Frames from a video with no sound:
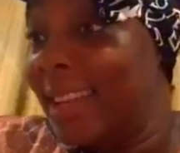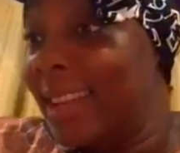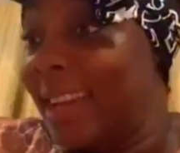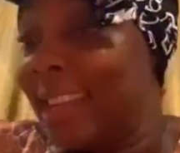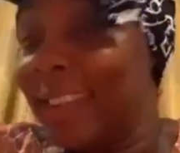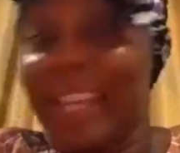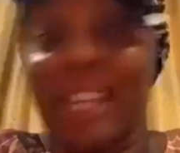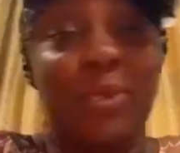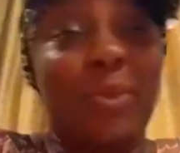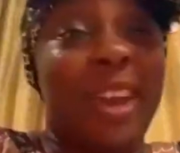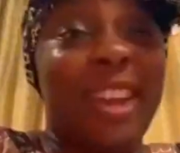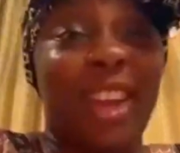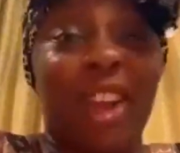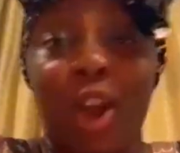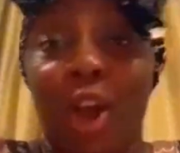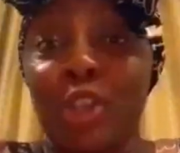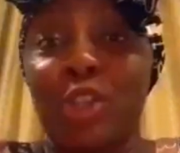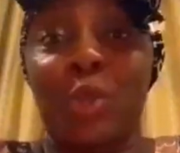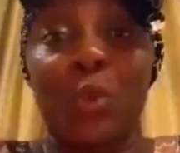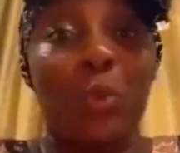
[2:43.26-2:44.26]
This one, it
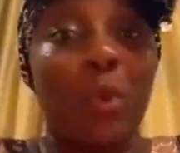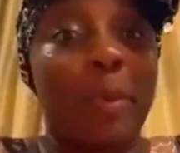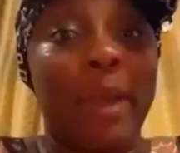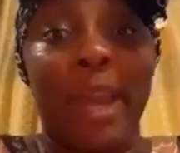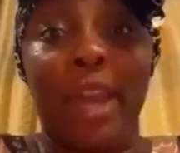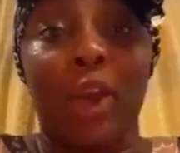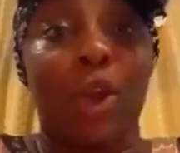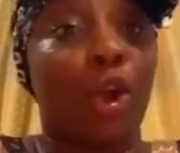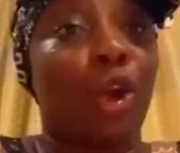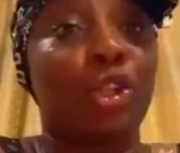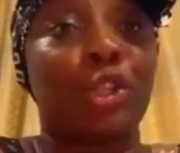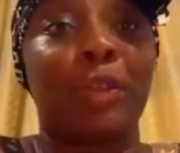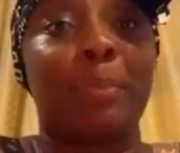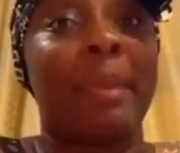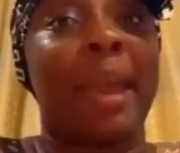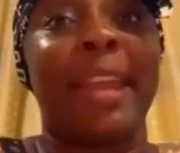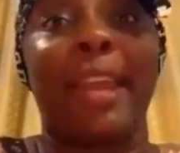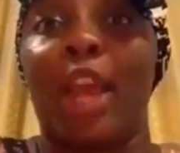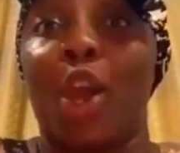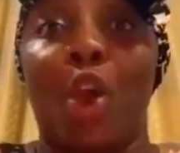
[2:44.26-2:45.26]
goes to women, it goes to
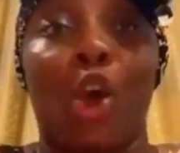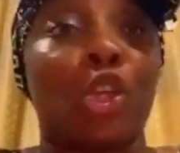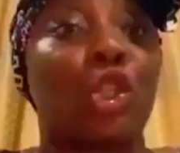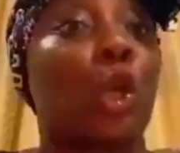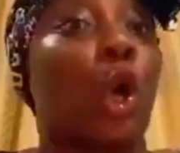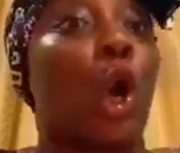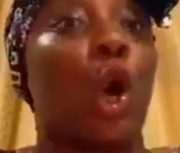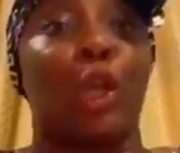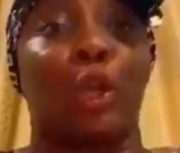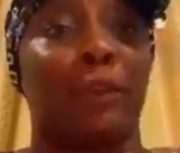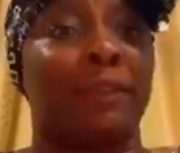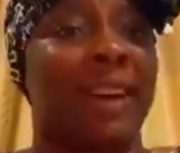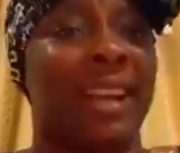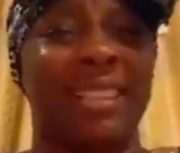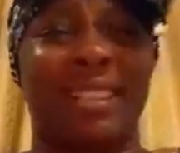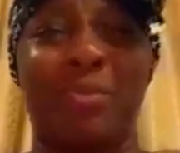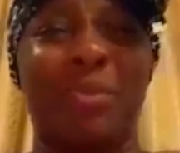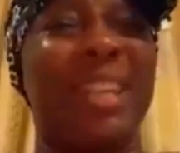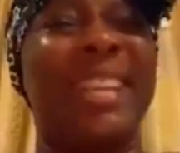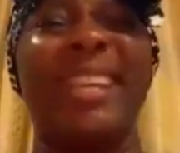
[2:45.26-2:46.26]
men, it goes to all of
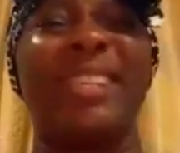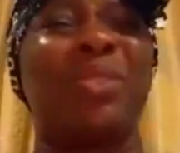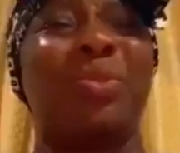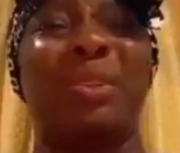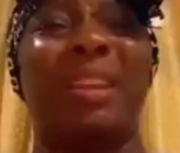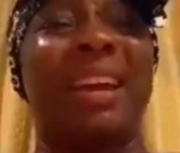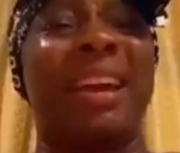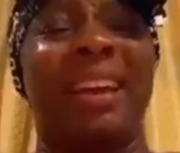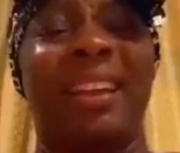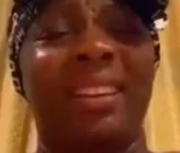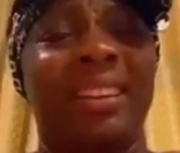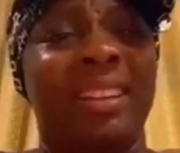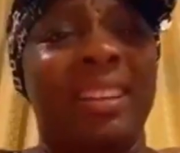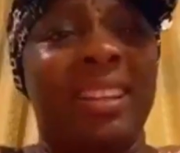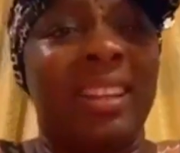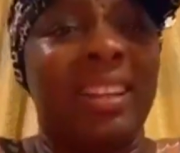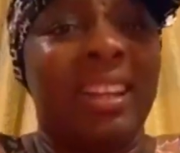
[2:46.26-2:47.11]
us. We need to learn.